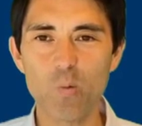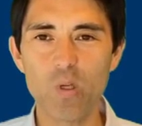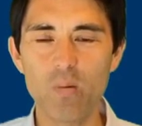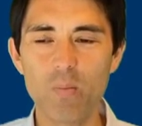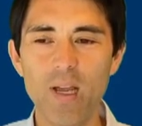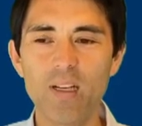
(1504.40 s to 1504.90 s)

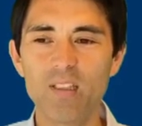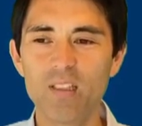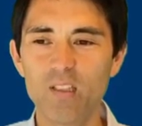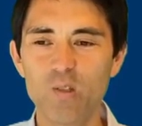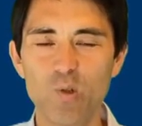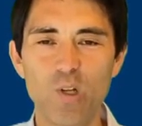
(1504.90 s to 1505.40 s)
we mainly
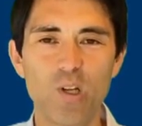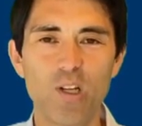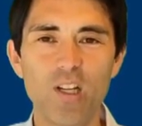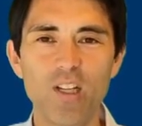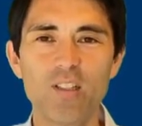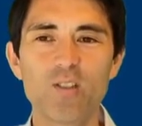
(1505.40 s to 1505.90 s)
did
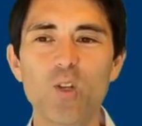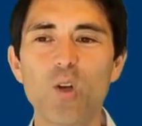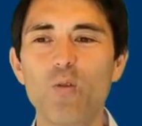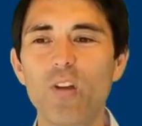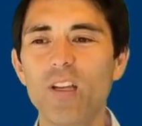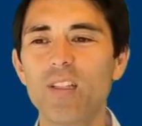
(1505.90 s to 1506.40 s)

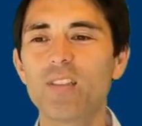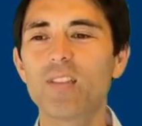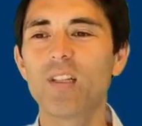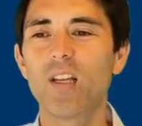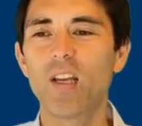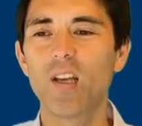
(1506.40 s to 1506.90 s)

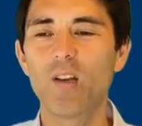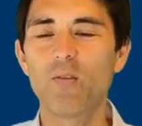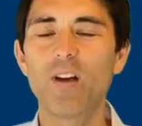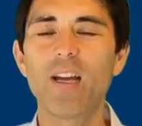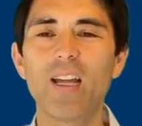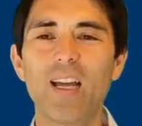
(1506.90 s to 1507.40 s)
surveys
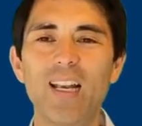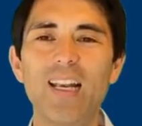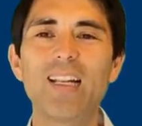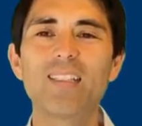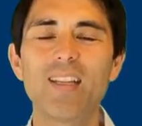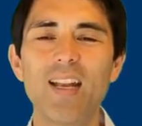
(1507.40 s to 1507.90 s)
via
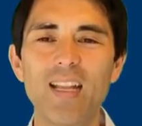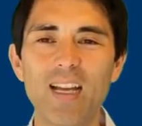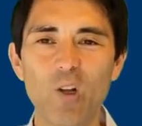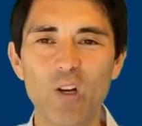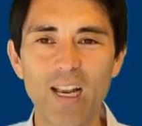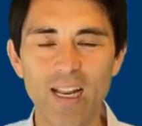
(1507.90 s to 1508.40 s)
sending
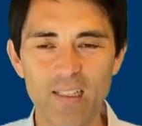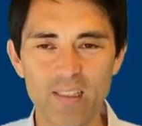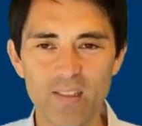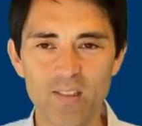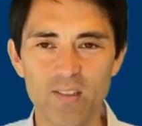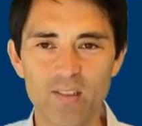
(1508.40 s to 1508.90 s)
out
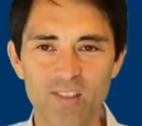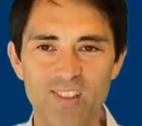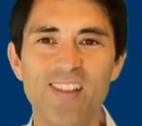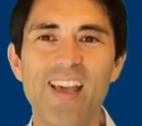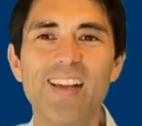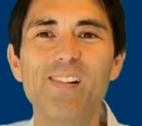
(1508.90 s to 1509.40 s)
letters,
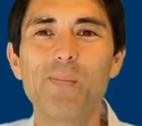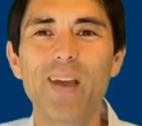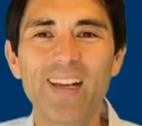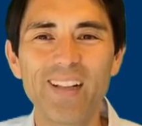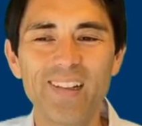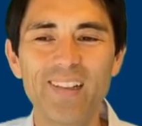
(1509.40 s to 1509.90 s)
snail
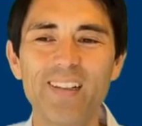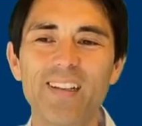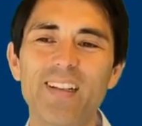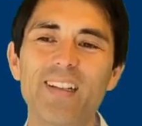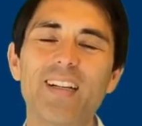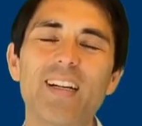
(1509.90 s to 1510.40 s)
mail,
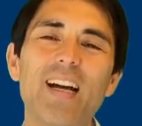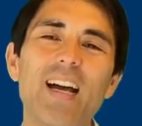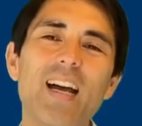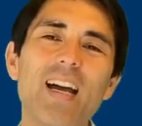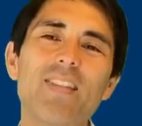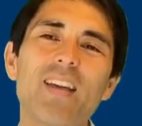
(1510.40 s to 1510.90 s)

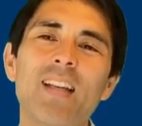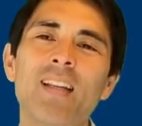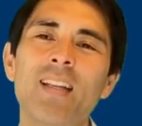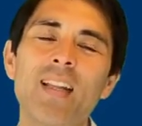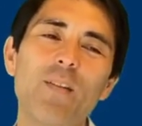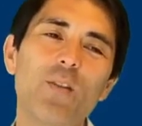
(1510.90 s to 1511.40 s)
and
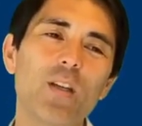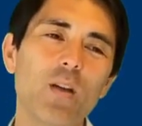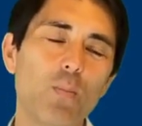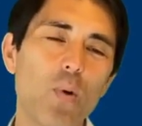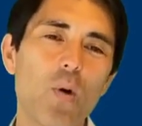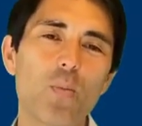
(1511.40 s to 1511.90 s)
then having a
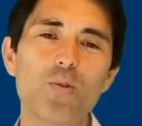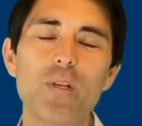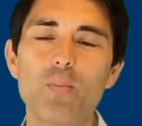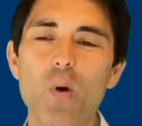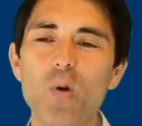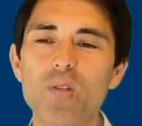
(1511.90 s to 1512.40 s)

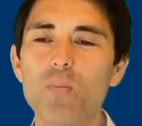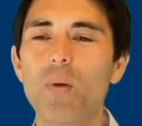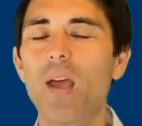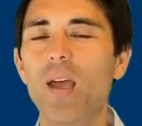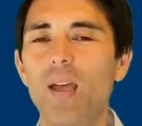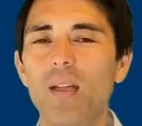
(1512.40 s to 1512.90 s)

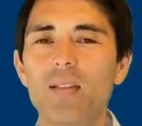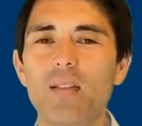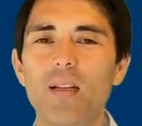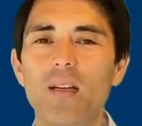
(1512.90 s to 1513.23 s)
pre-postpaid